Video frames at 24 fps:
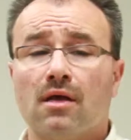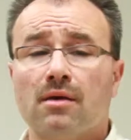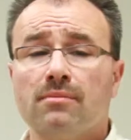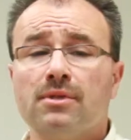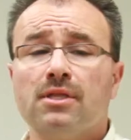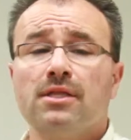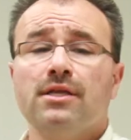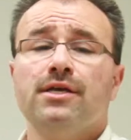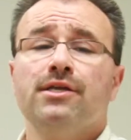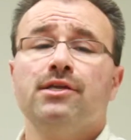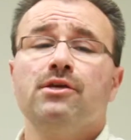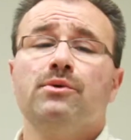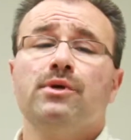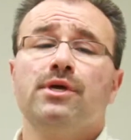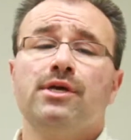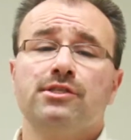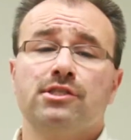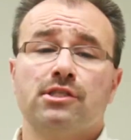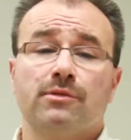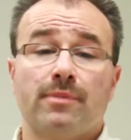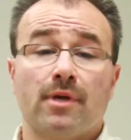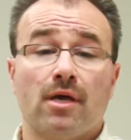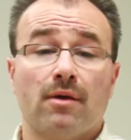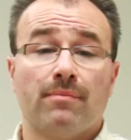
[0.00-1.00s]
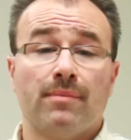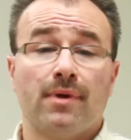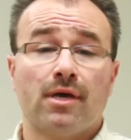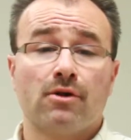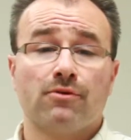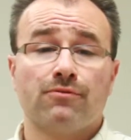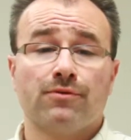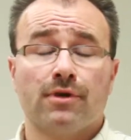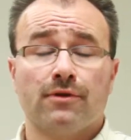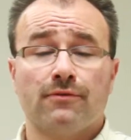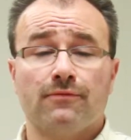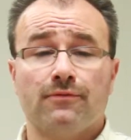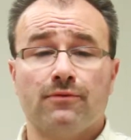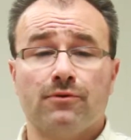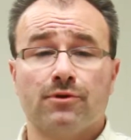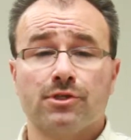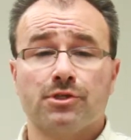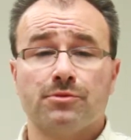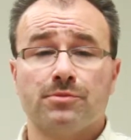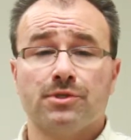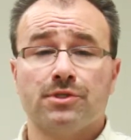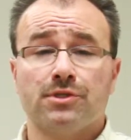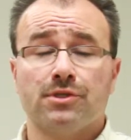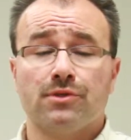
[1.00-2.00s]
I'm glad you asked about metal
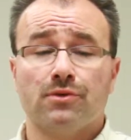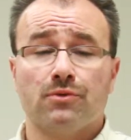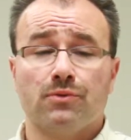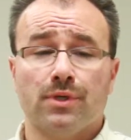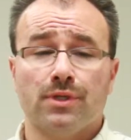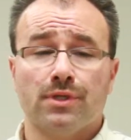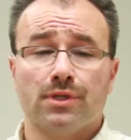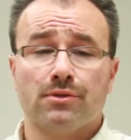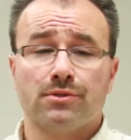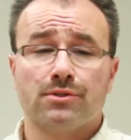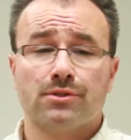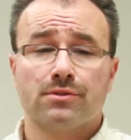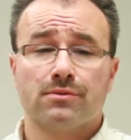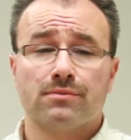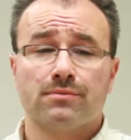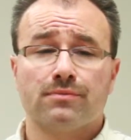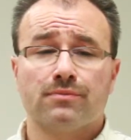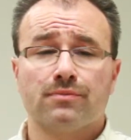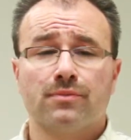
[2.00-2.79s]
reinforcements in the windows.